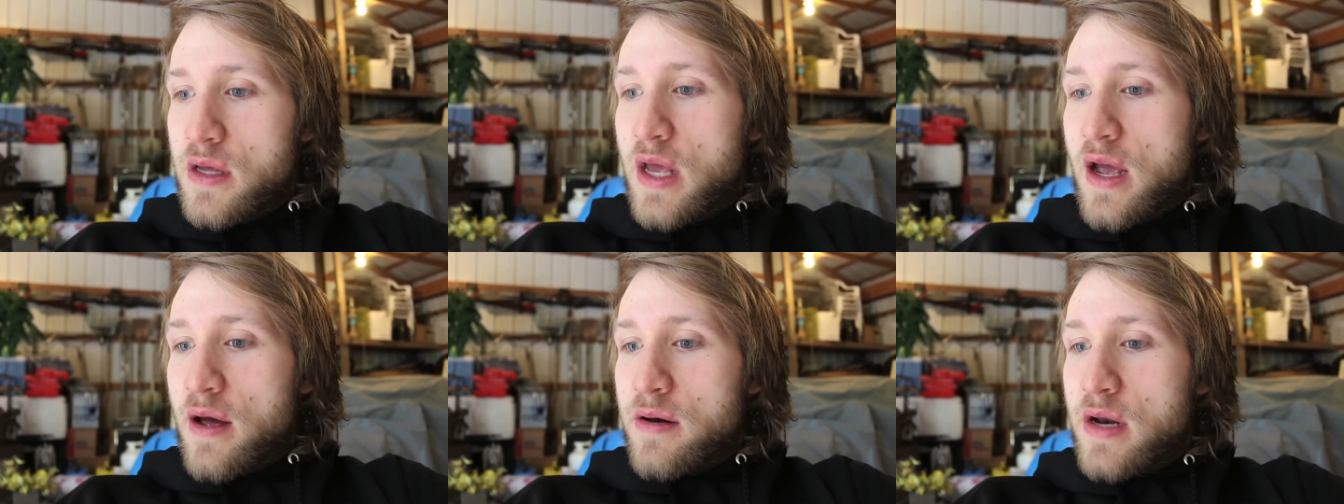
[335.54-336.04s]

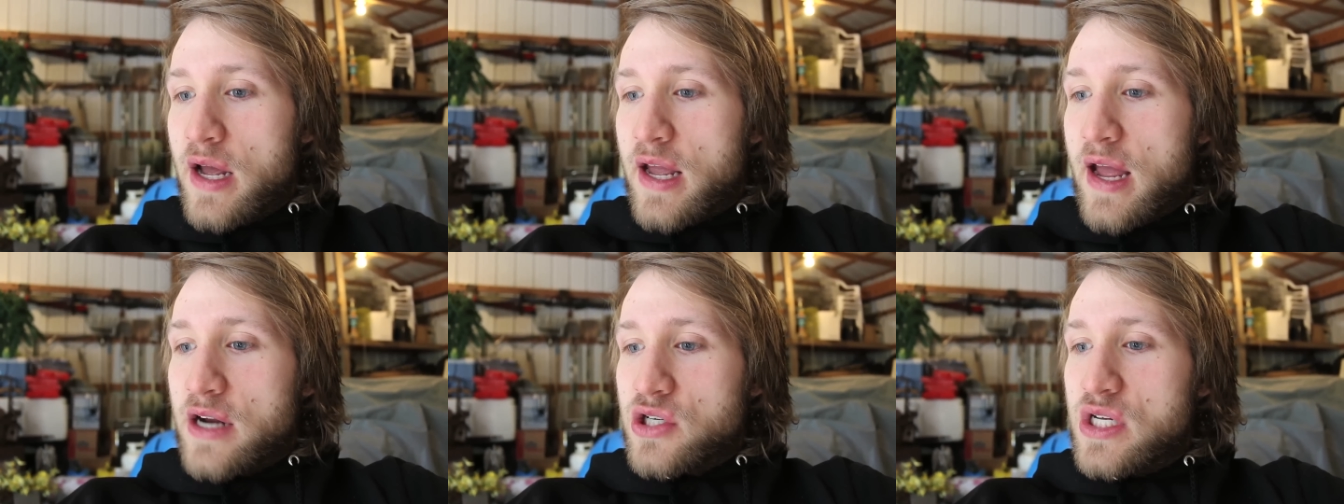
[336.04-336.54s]
Yeah,
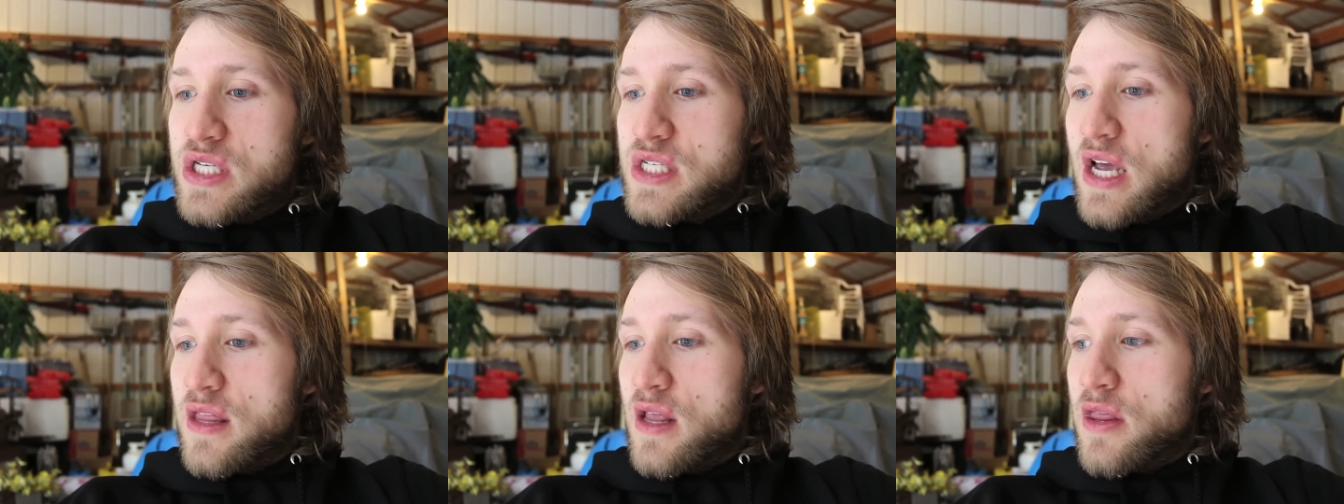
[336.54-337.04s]
Nike actually
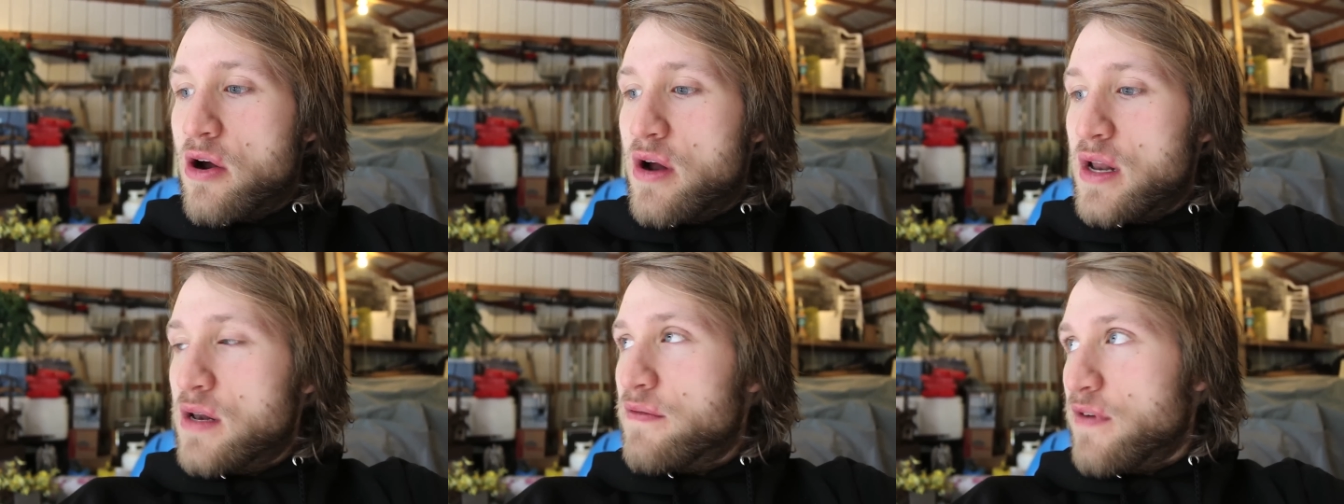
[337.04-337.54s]
said that they're
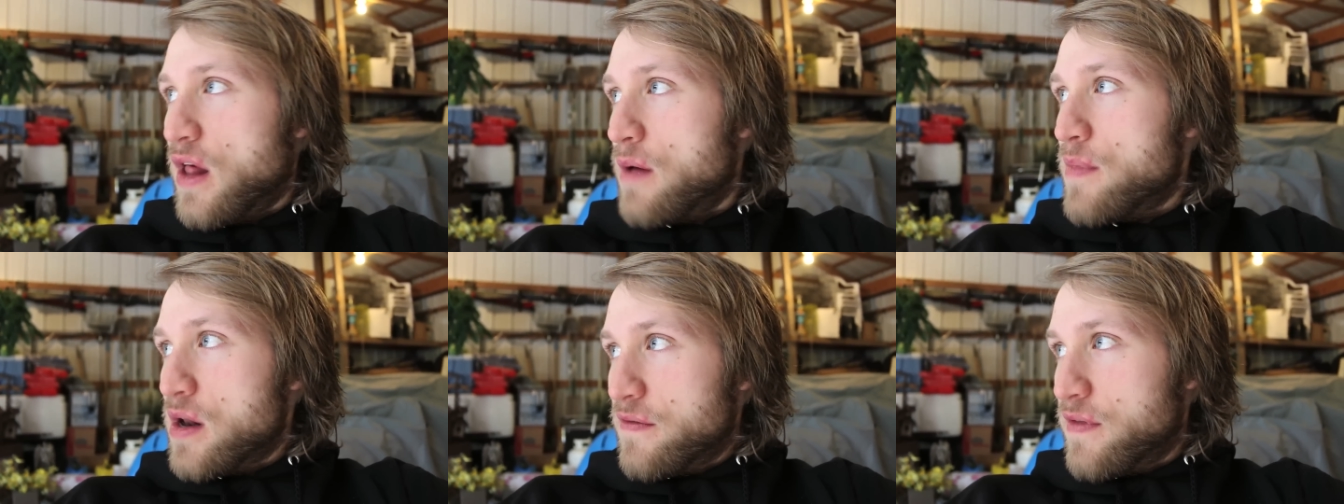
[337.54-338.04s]
in
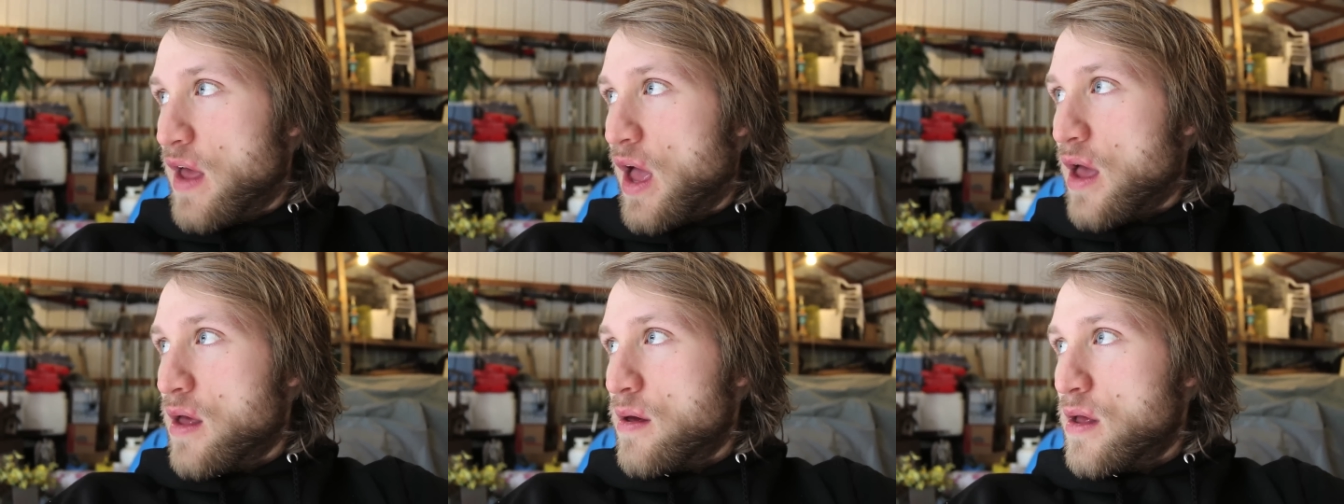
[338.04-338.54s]
development of
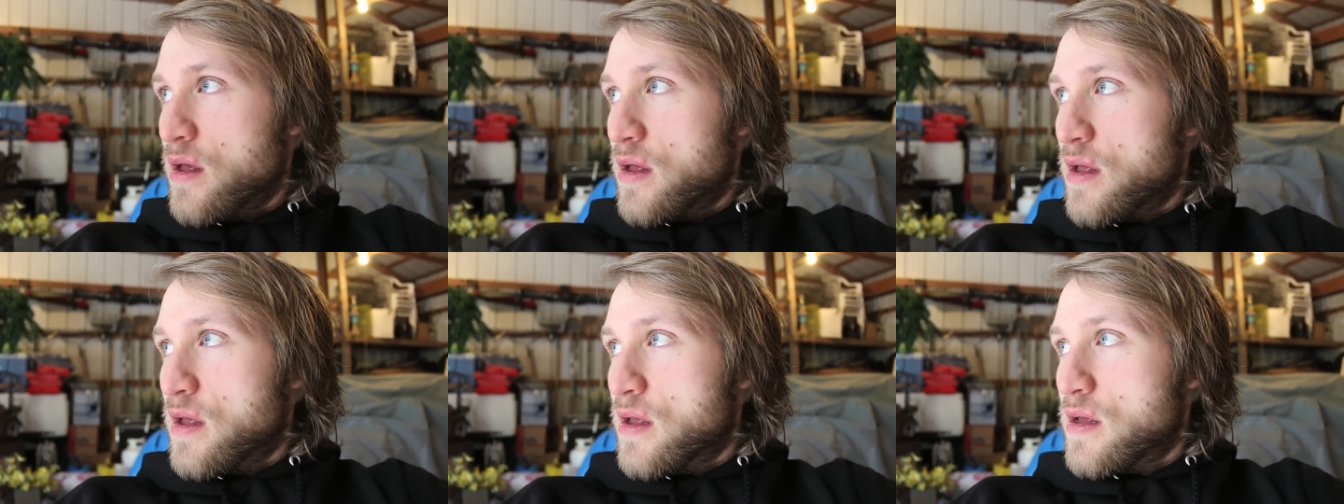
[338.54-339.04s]
that.
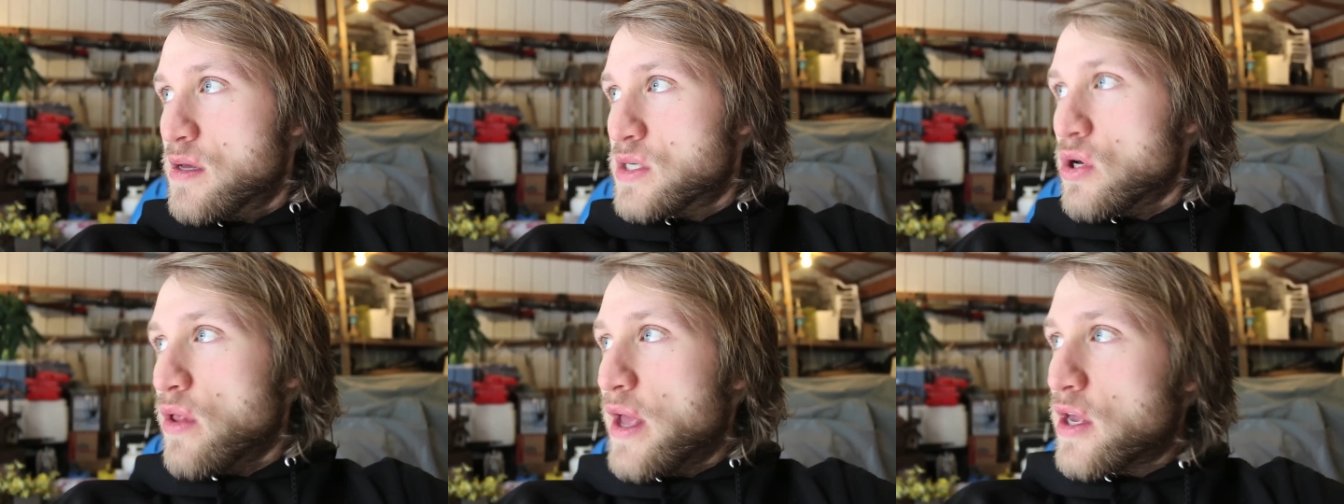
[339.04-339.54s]

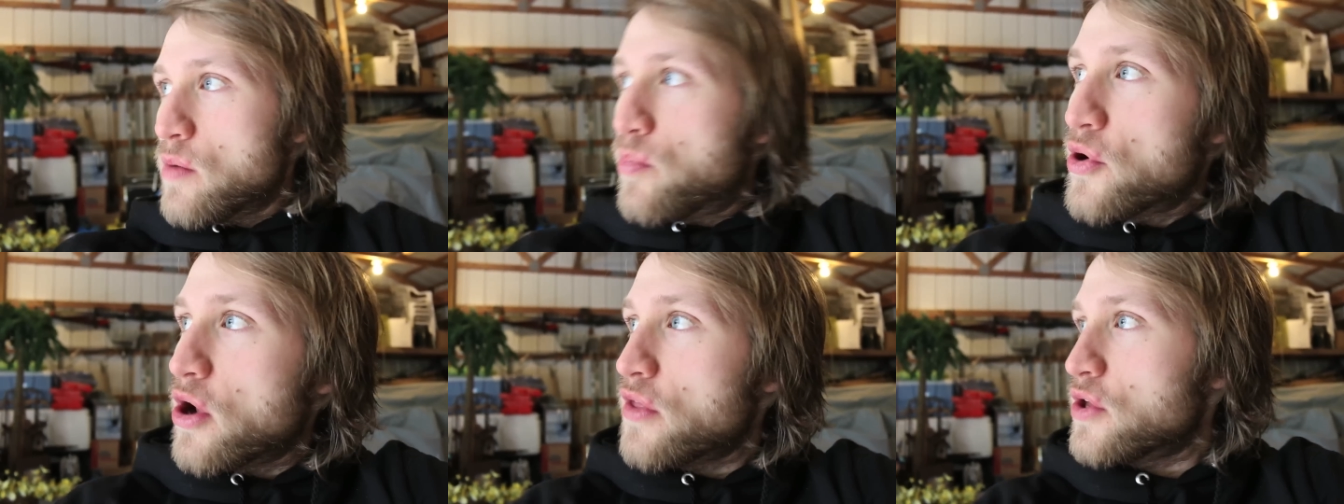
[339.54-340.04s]
So like you
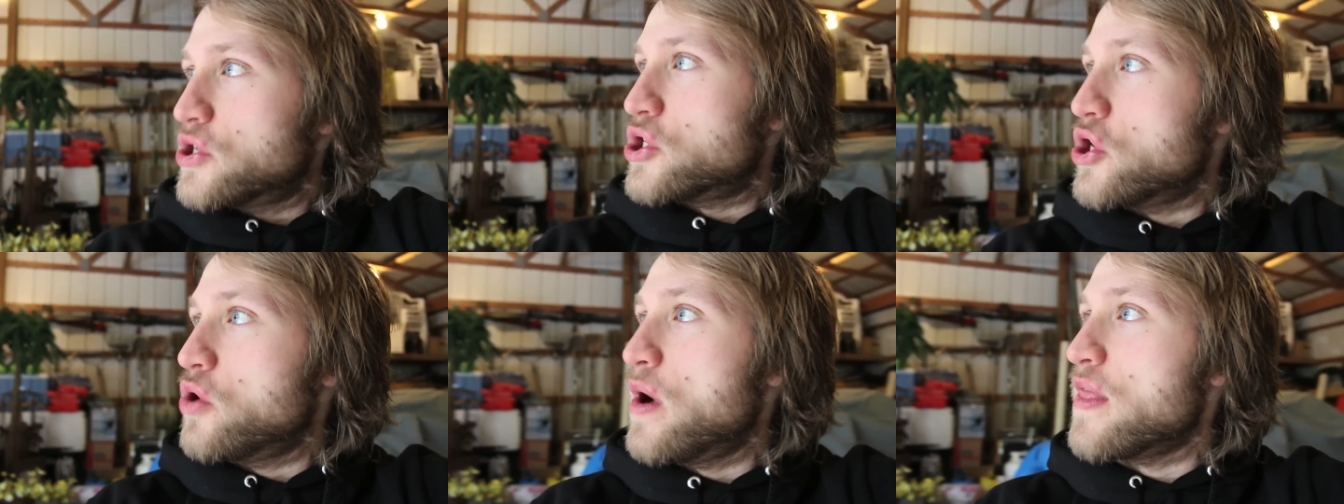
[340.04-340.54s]
put on the
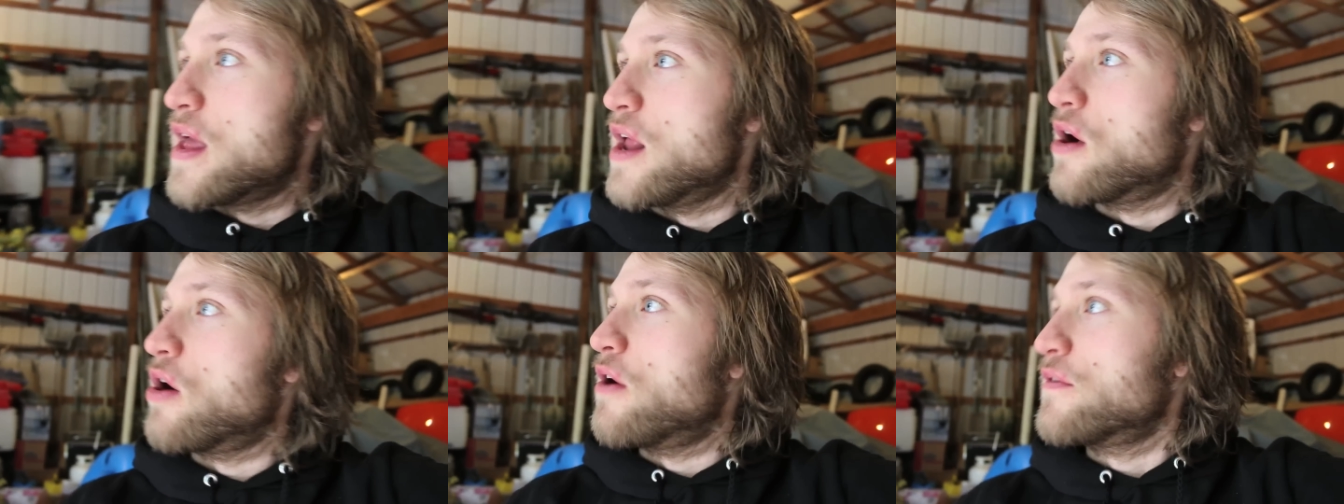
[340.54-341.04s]
shoe and then
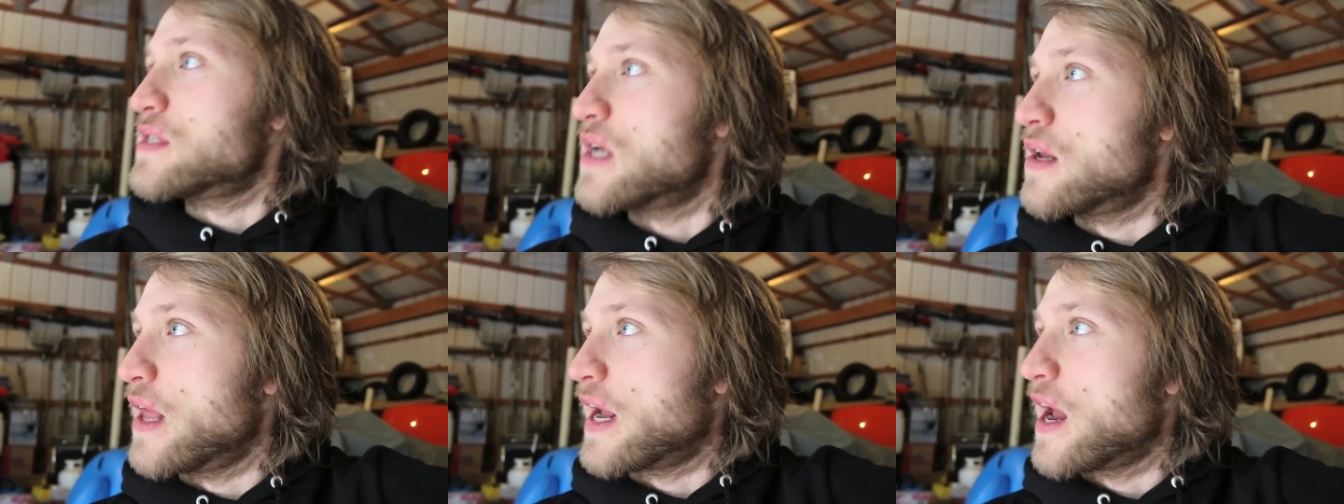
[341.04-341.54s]
it all of a
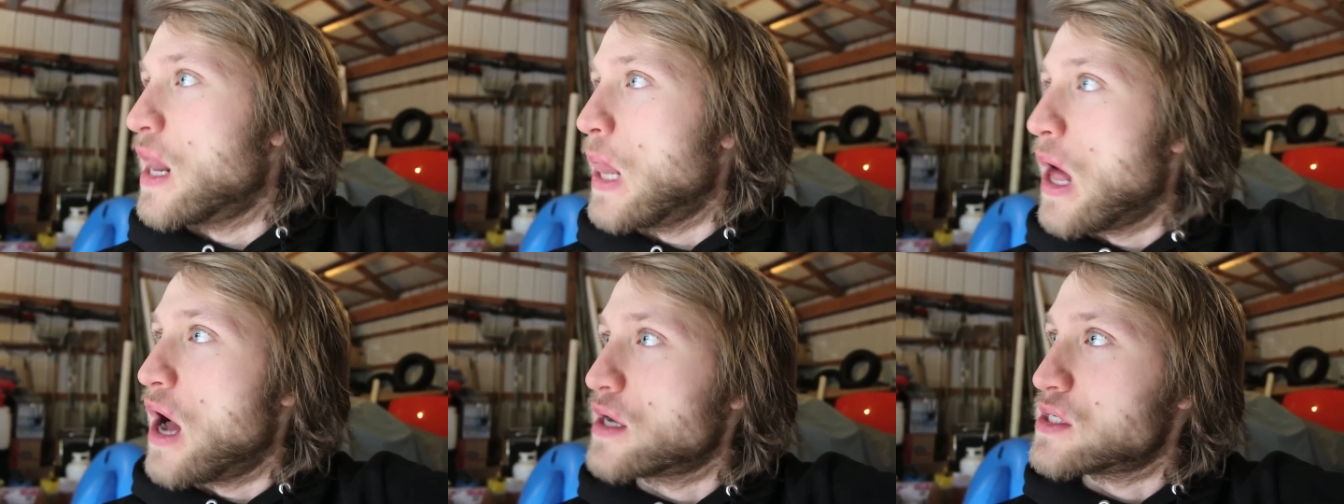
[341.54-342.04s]
sudden like kind of
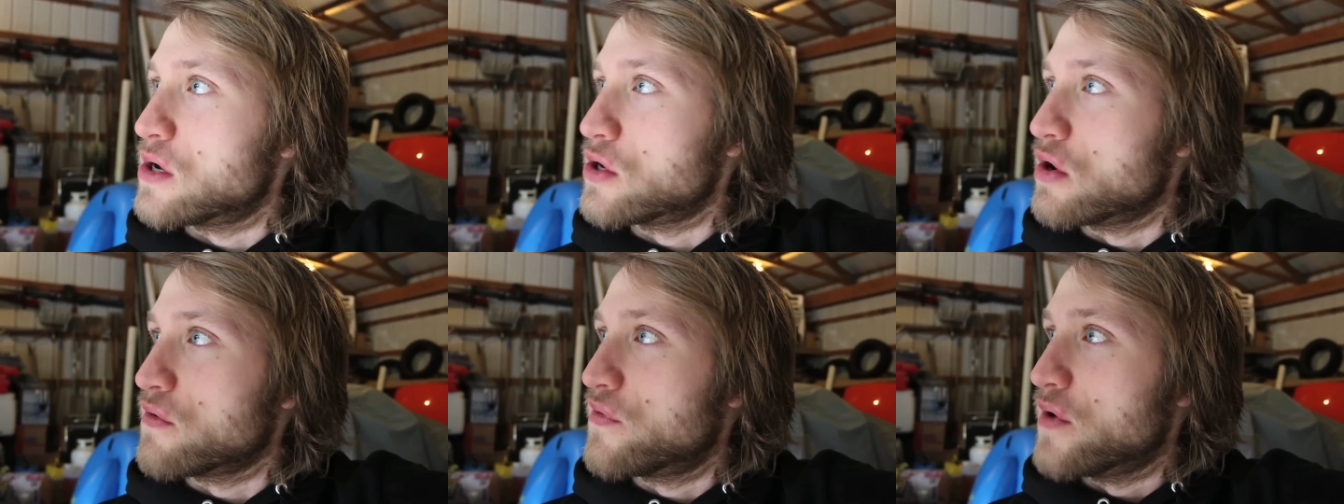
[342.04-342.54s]
locks onto
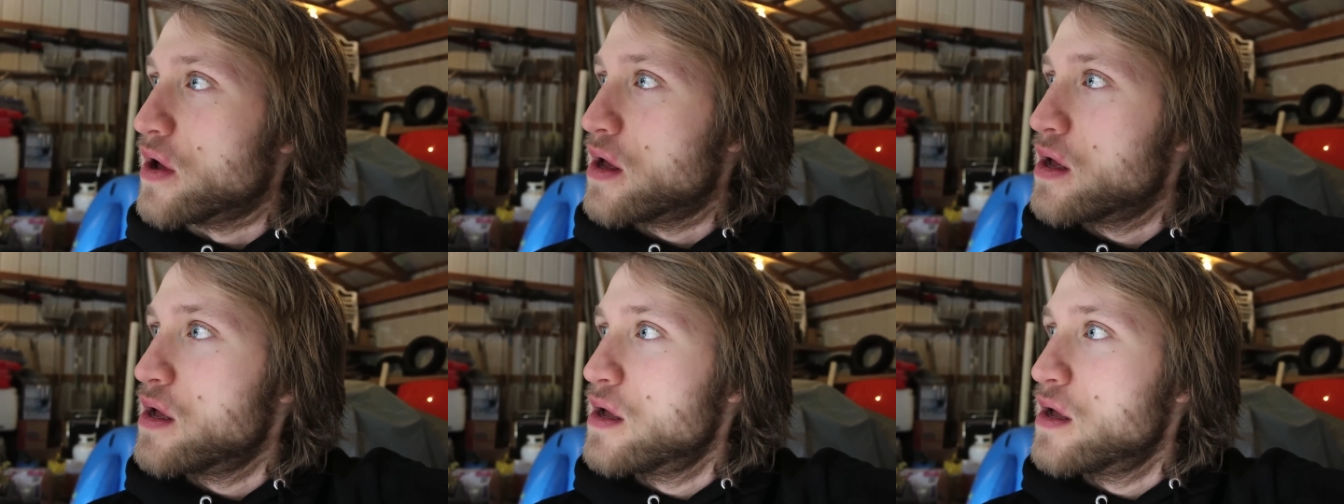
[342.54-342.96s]
your foot.